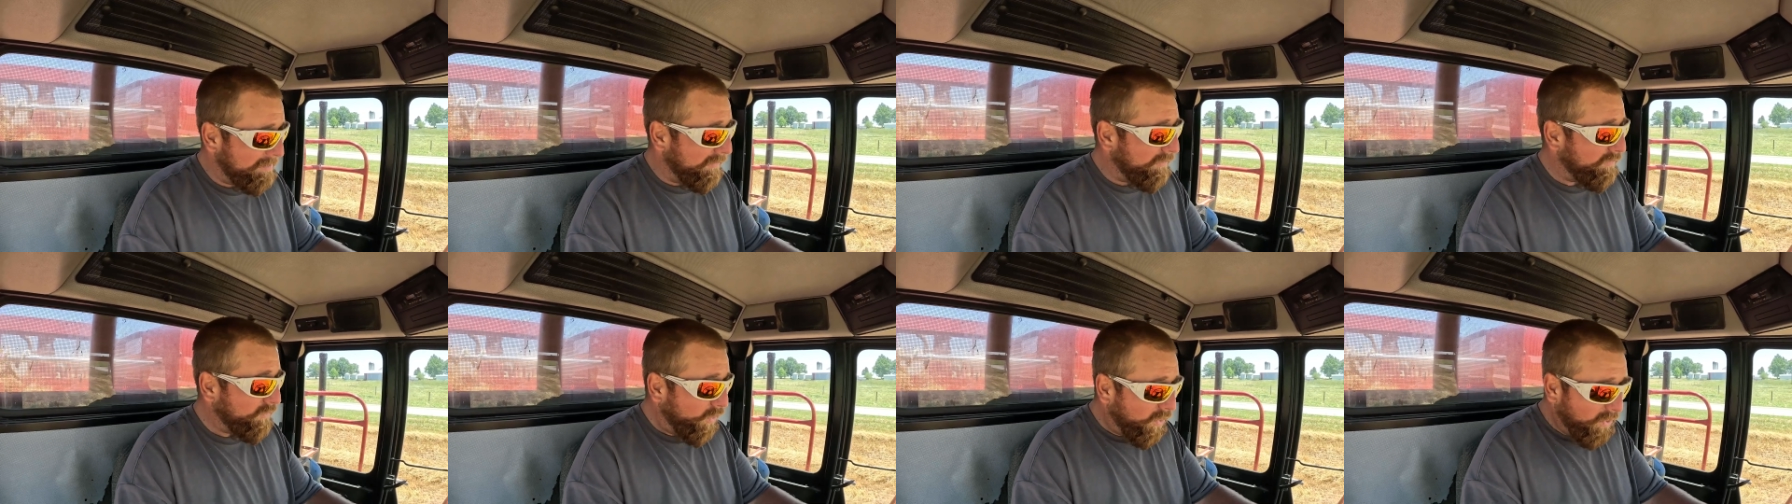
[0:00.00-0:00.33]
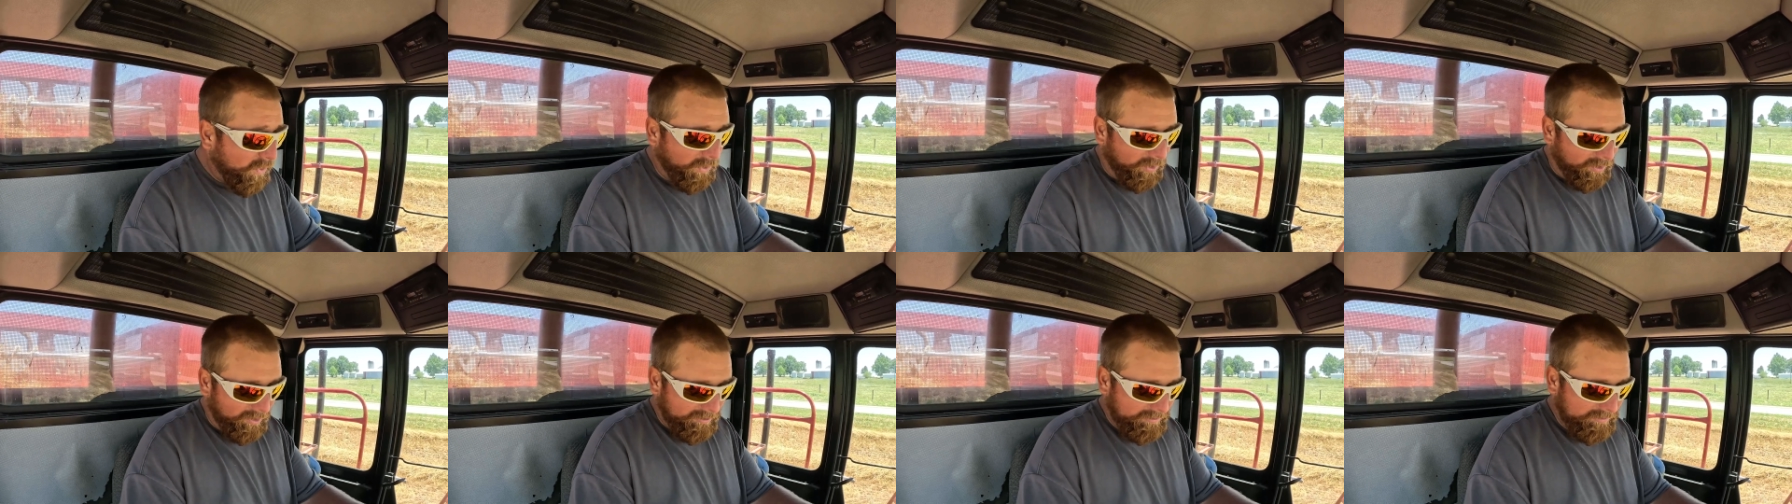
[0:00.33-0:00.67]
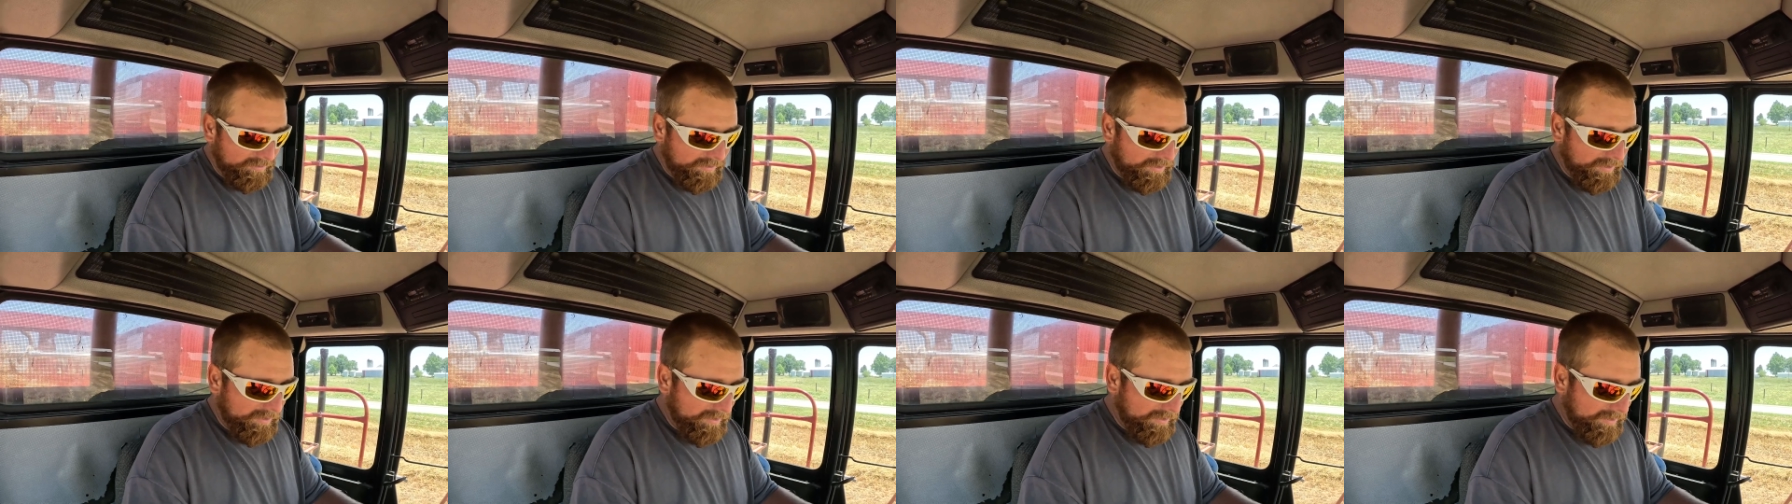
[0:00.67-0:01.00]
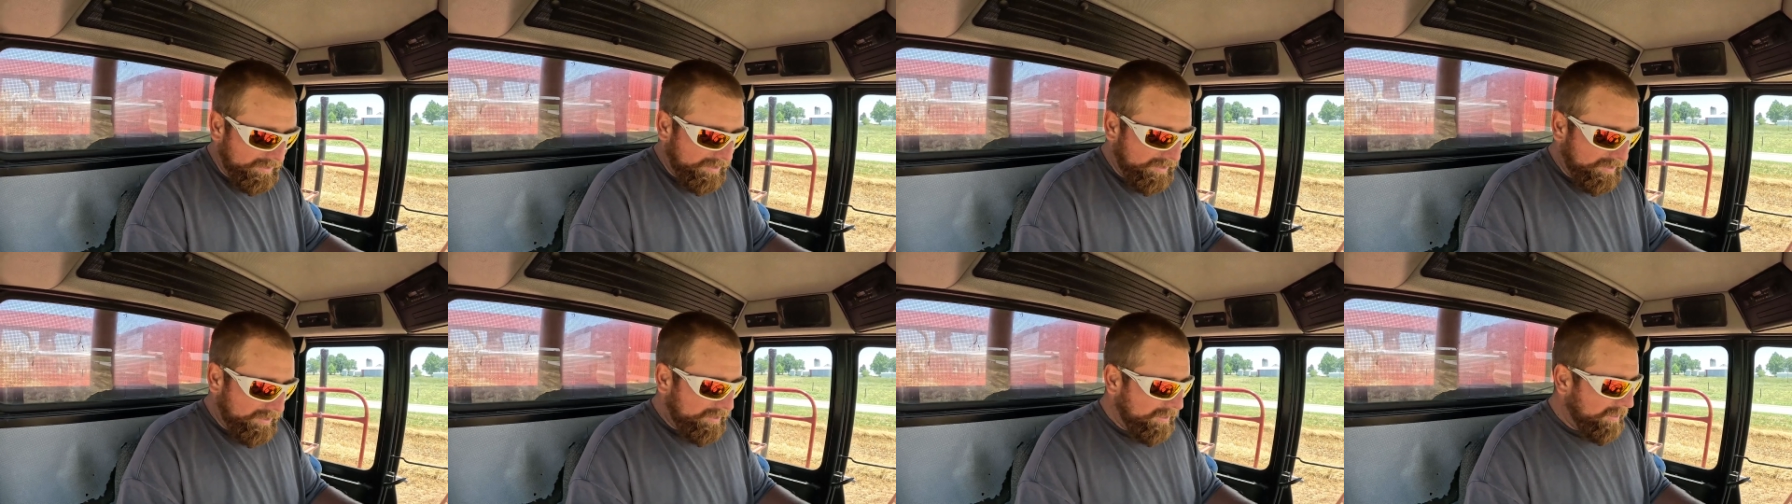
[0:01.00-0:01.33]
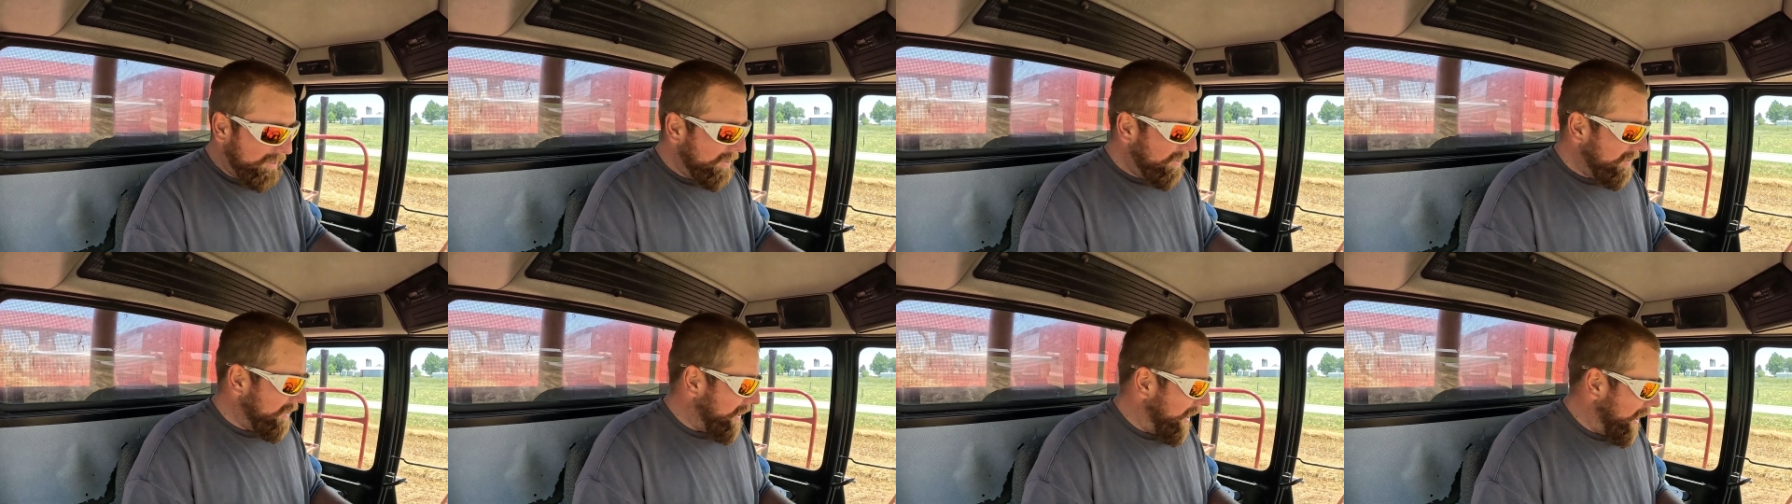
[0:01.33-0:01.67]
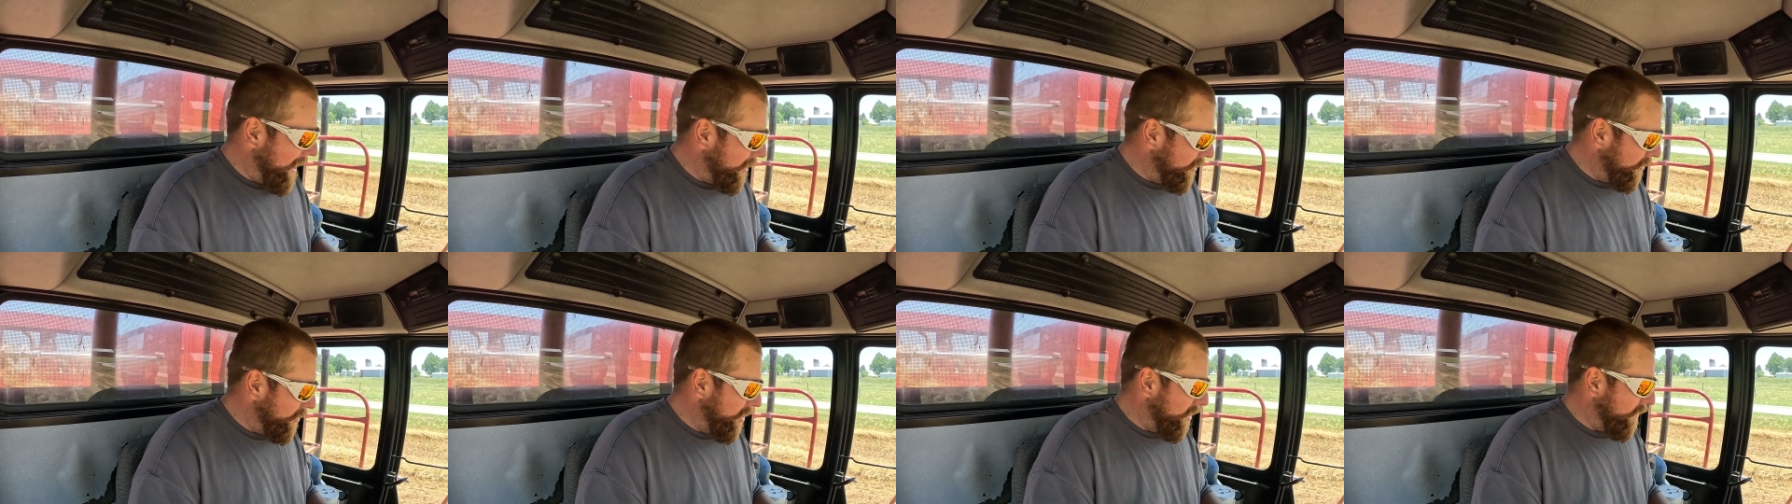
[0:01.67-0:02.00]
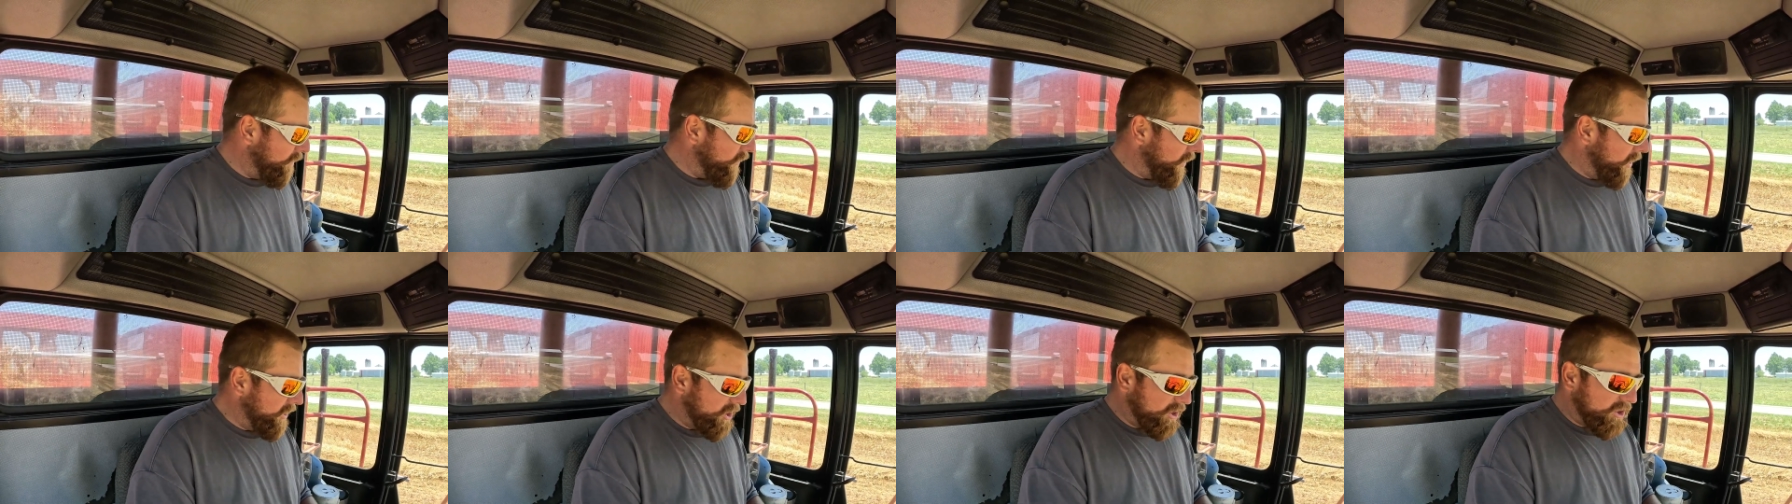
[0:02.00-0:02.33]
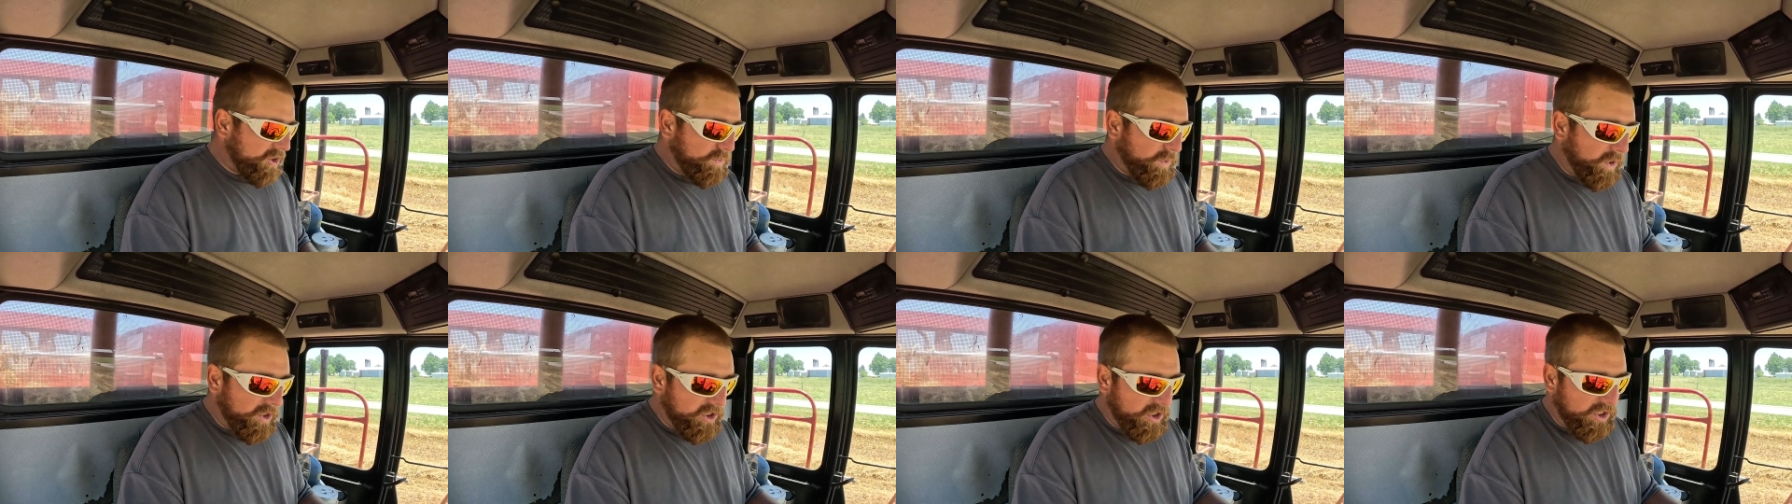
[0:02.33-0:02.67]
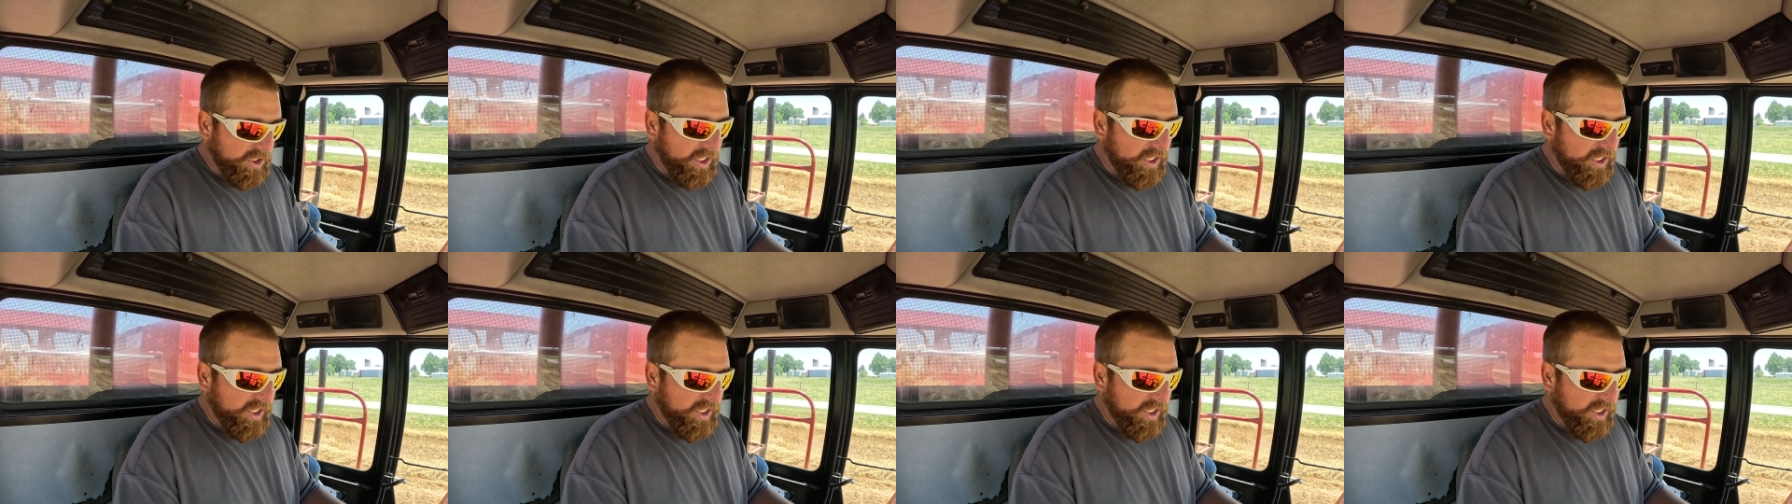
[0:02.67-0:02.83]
before. I don't know if I just wasn't